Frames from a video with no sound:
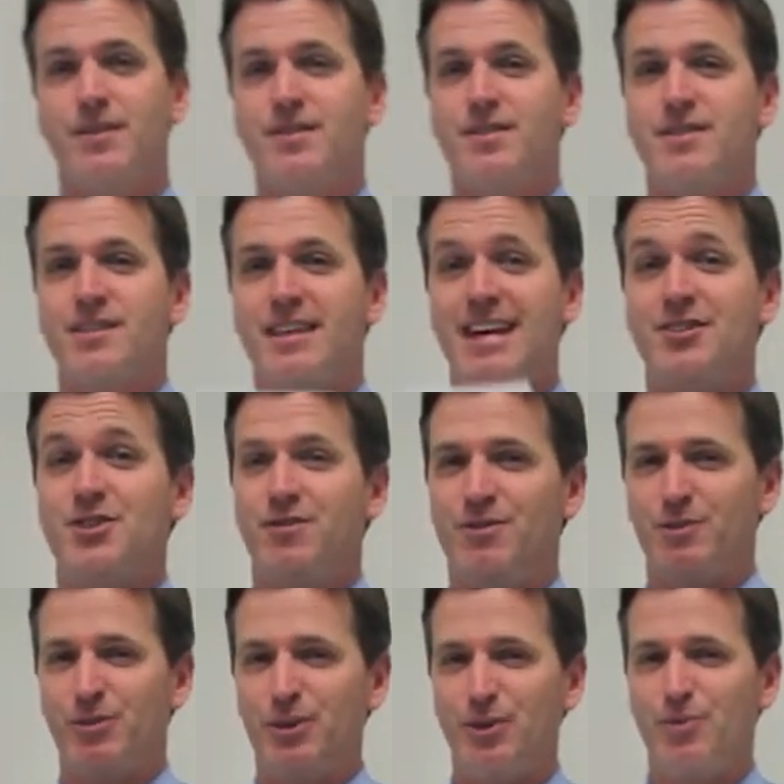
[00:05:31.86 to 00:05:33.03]
sketch of
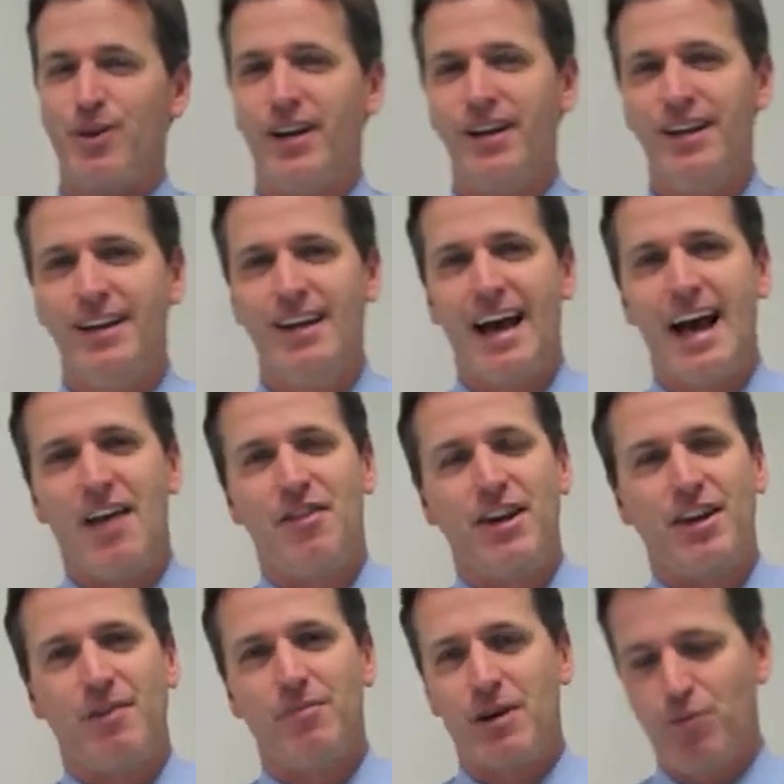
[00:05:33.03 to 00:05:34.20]
their blueprint, and
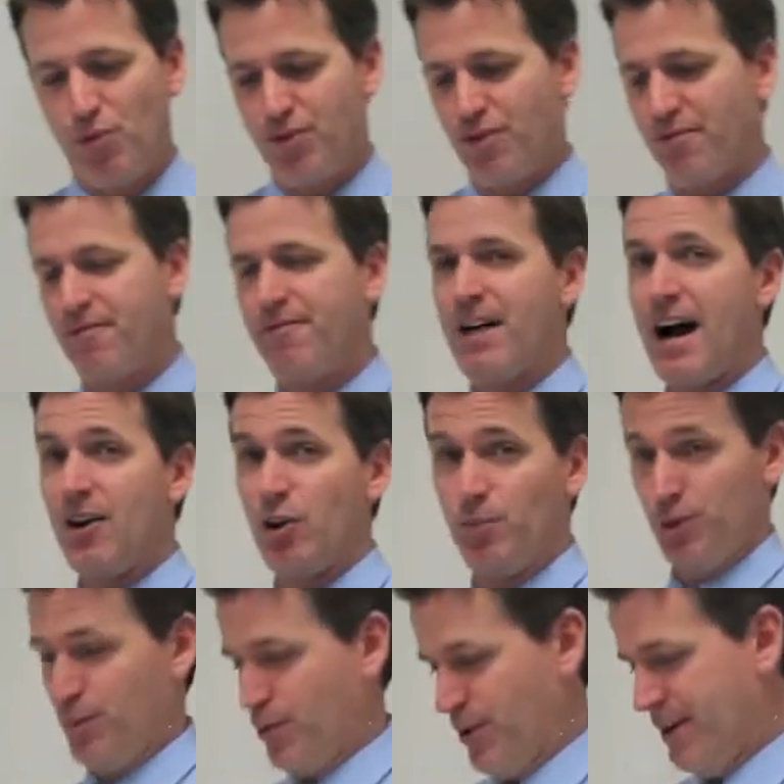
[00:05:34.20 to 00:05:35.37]
they'd come up with their final
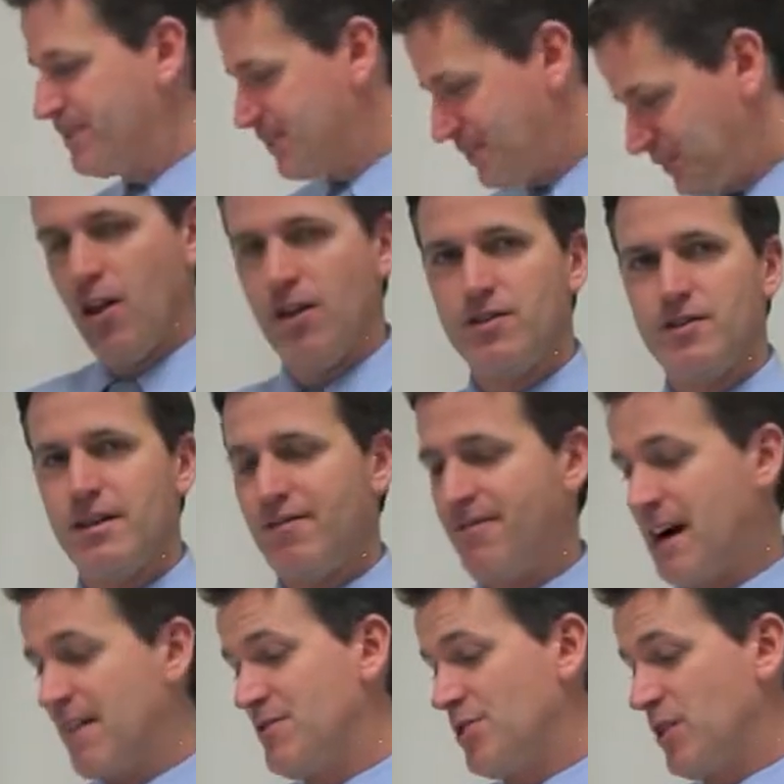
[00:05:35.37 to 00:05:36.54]
blueprint. Step
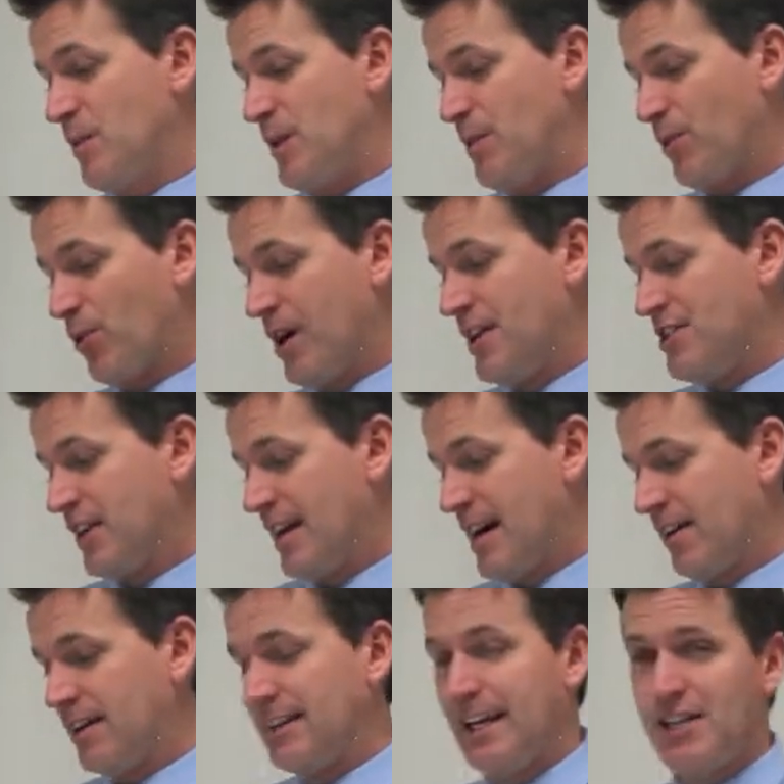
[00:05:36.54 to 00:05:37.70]
5 is going to be project
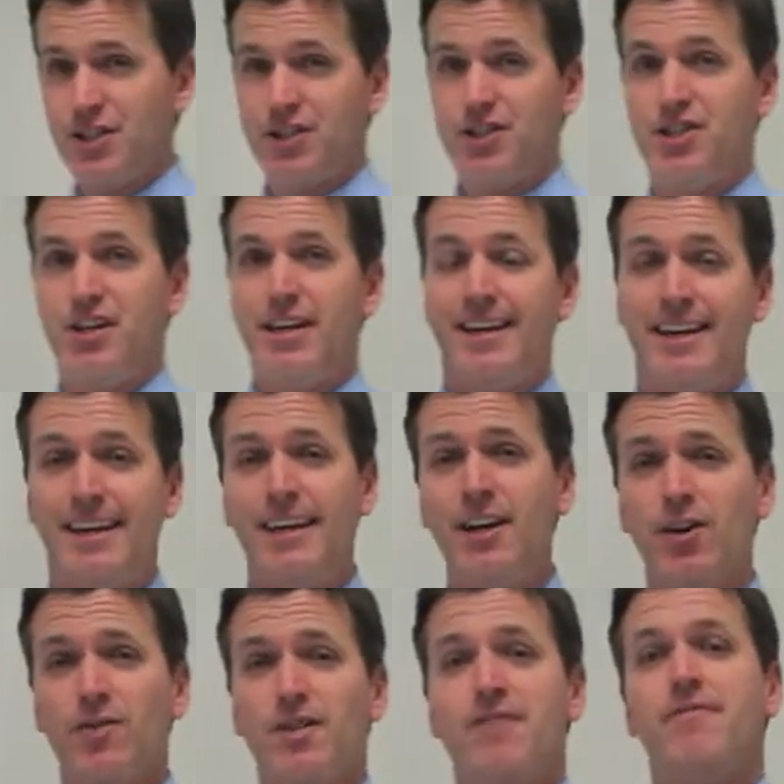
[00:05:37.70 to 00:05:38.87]
calculation sheet.
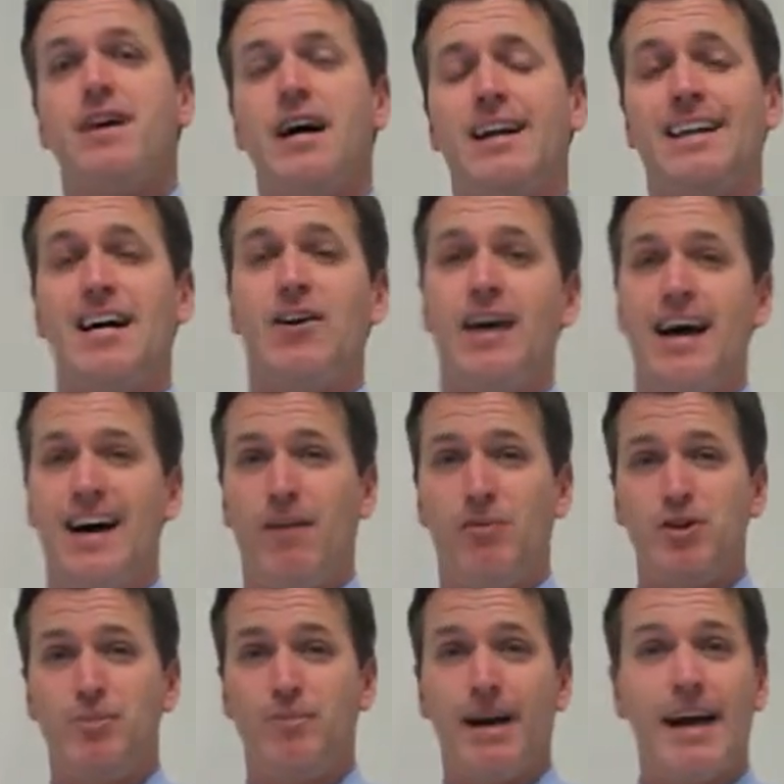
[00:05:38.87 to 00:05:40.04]
Here, they find out how
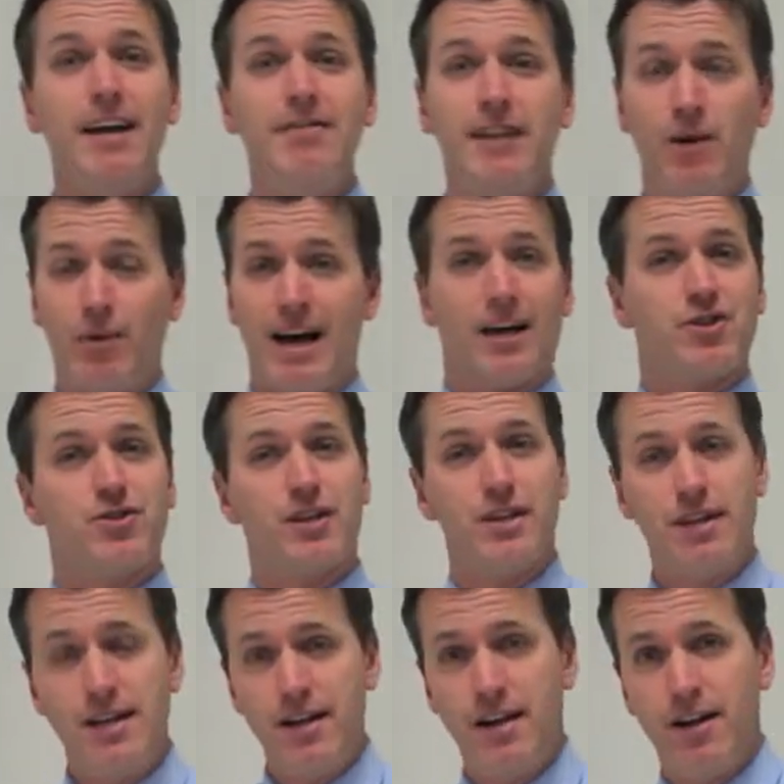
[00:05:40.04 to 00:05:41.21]
much paint they would actually
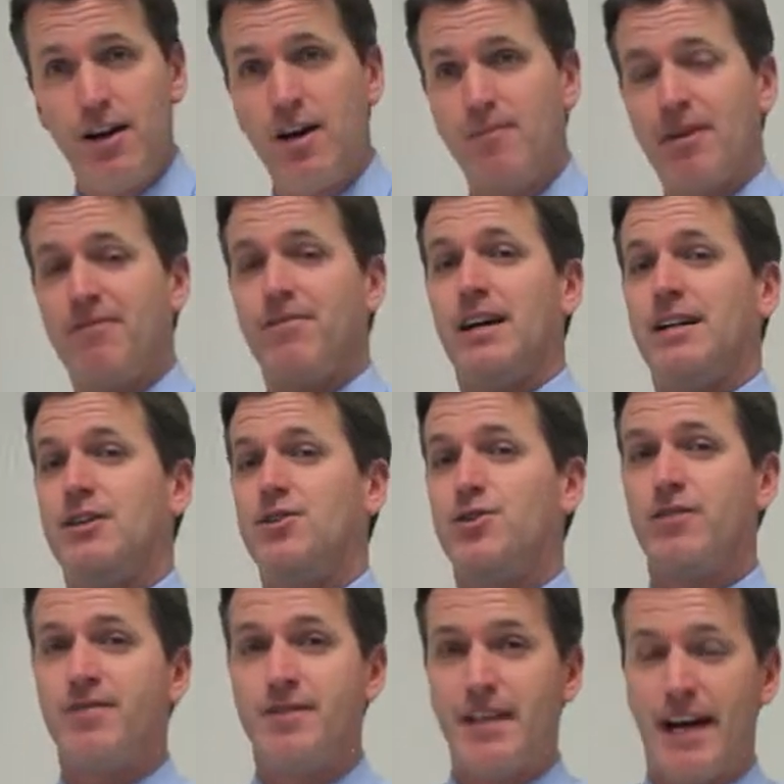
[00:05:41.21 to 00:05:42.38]
need by finding the
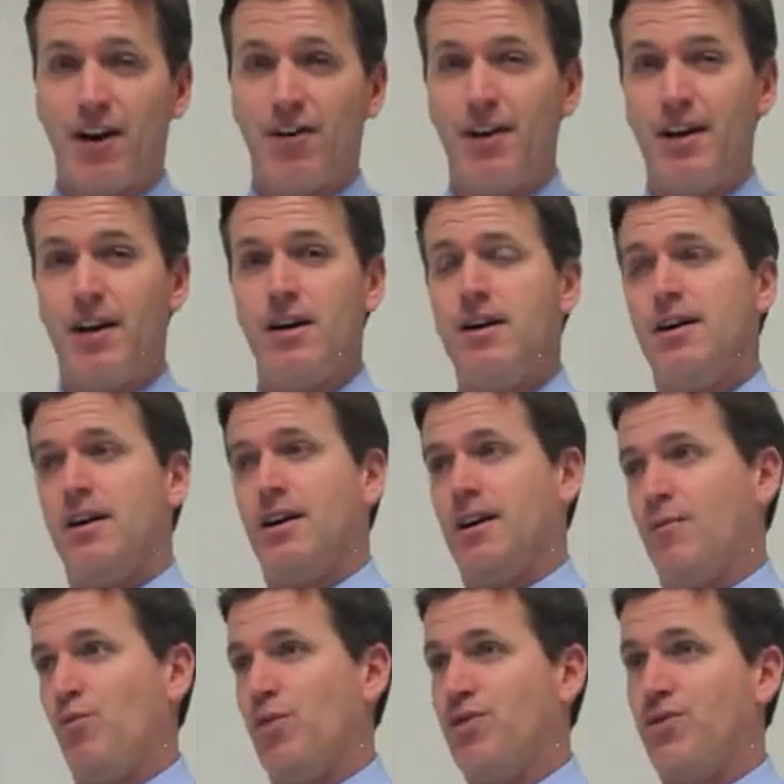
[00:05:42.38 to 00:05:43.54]
surface area
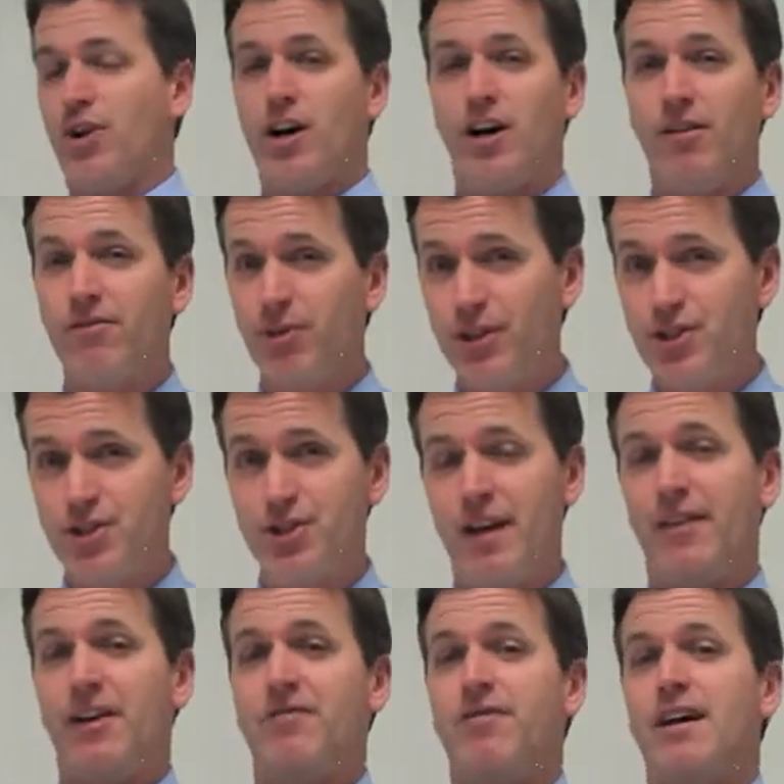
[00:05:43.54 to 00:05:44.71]
with your coverage,
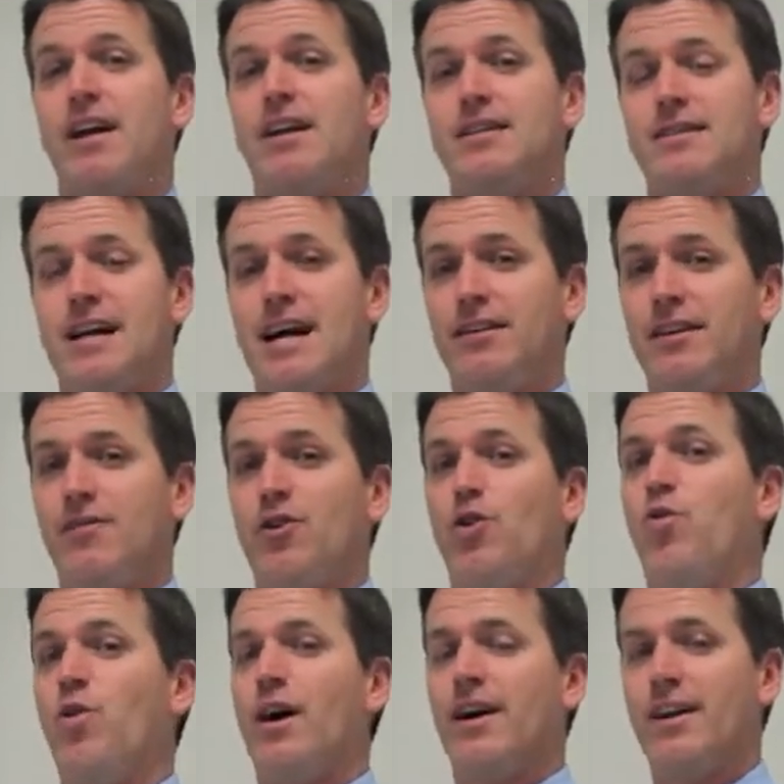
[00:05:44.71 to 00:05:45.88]
and they'd find out exactly the
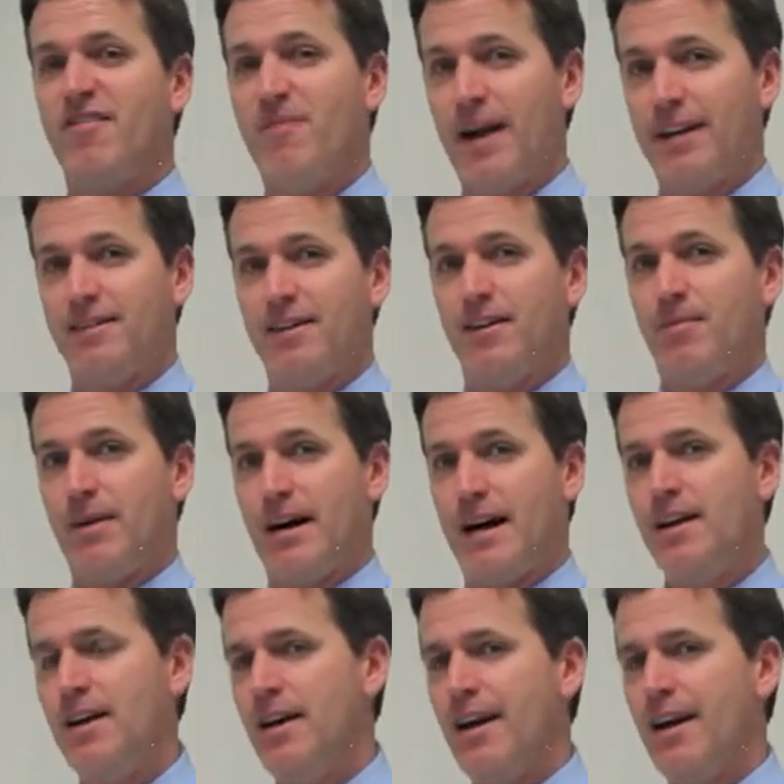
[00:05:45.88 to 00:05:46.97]
quantity of paint they need to buy,